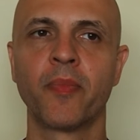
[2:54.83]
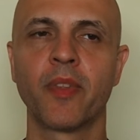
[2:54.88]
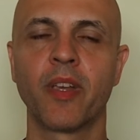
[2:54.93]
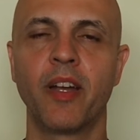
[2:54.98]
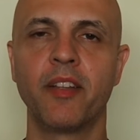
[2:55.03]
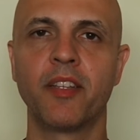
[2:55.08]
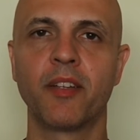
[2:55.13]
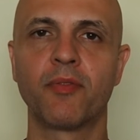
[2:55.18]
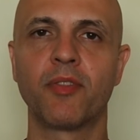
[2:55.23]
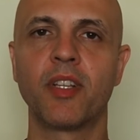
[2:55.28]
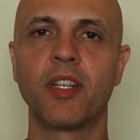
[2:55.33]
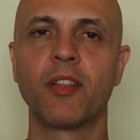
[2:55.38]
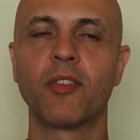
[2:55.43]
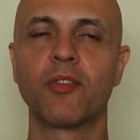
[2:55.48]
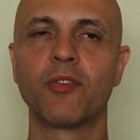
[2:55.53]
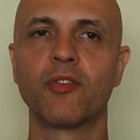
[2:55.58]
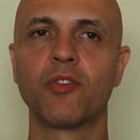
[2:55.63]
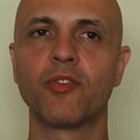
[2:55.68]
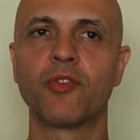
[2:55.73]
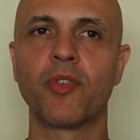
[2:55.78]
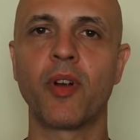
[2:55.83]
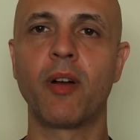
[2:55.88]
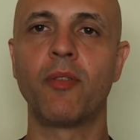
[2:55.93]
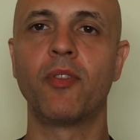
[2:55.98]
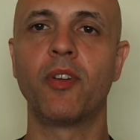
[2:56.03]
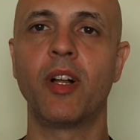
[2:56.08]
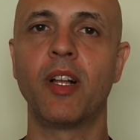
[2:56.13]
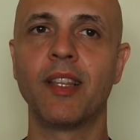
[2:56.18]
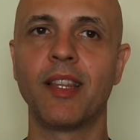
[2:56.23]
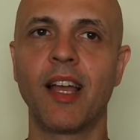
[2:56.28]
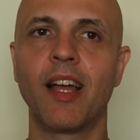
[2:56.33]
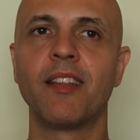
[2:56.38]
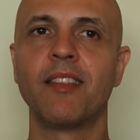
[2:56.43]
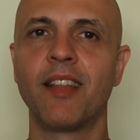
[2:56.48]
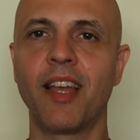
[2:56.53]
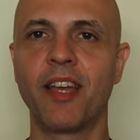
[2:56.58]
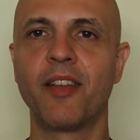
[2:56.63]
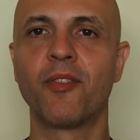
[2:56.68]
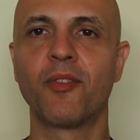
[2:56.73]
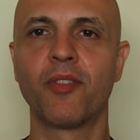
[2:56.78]
I definitely learned to travel a lot
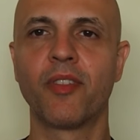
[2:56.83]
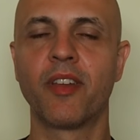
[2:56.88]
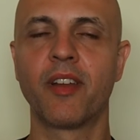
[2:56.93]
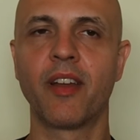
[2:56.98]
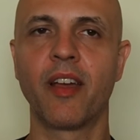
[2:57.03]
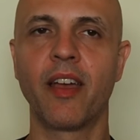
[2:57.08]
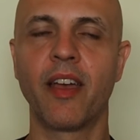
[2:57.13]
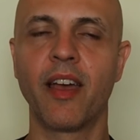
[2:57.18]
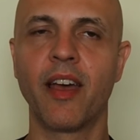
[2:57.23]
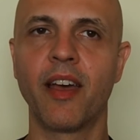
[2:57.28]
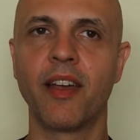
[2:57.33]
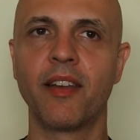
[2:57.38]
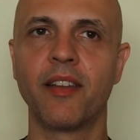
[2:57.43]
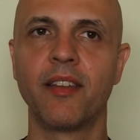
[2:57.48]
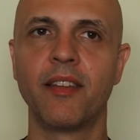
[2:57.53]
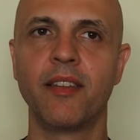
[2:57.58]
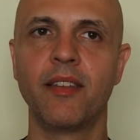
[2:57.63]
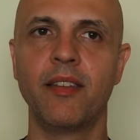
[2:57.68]
lighter than I had